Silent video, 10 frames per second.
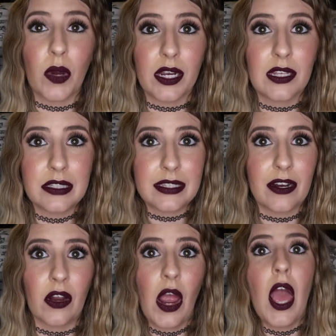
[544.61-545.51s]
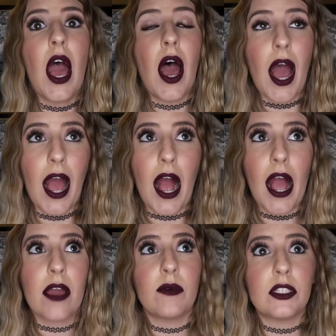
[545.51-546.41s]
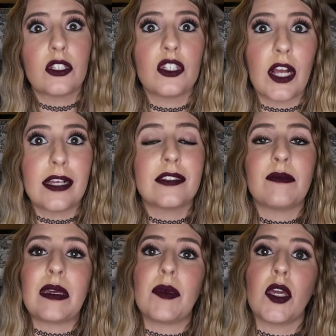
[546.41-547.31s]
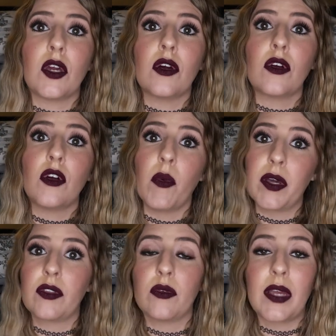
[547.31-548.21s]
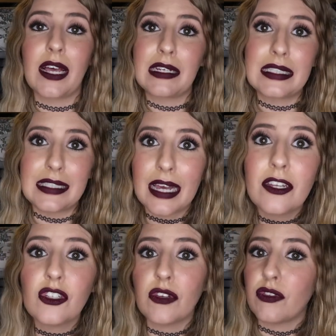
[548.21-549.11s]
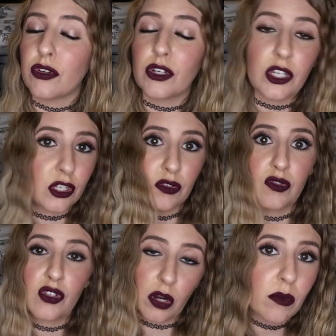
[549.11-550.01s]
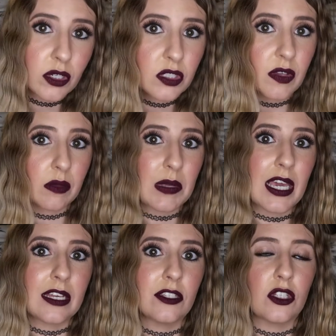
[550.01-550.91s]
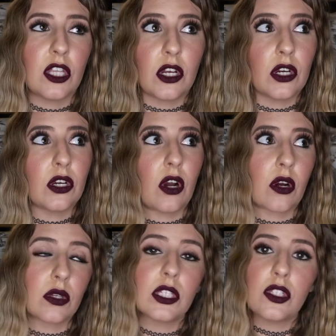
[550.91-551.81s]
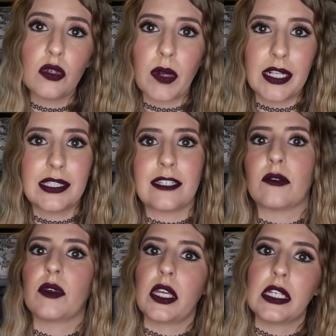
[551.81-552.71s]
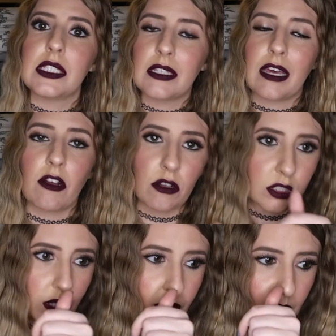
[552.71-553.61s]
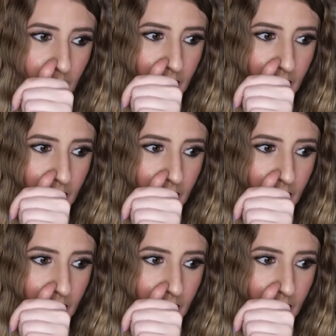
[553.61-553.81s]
wanna consider. I would suggest maybe going through Galaxy's Edge if you're a huge Star Wars fan, because there are only two rides there. We'll get into that also.